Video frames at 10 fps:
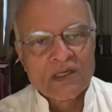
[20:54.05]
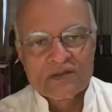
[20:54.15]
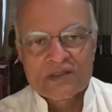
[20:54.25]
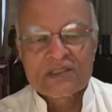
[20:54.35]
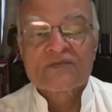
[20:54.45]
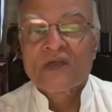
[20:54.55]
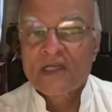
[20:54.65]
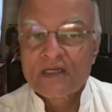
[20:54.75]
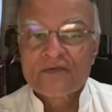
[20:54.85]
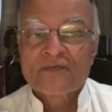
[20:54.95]
This is very
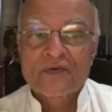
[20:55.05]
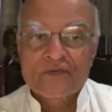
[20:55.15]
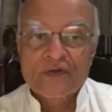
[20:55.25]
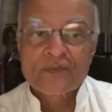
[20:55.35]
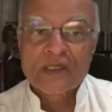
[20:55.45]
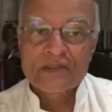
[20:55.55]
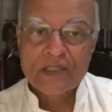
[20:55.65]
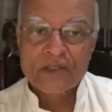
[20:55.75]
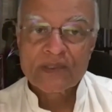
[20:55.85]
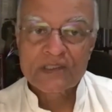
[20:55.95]
different from Deng
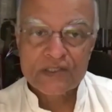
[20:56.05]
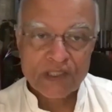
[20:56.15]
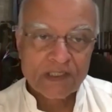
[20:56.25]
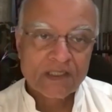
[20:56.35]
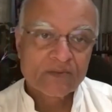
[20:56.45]
Xiaoping's China,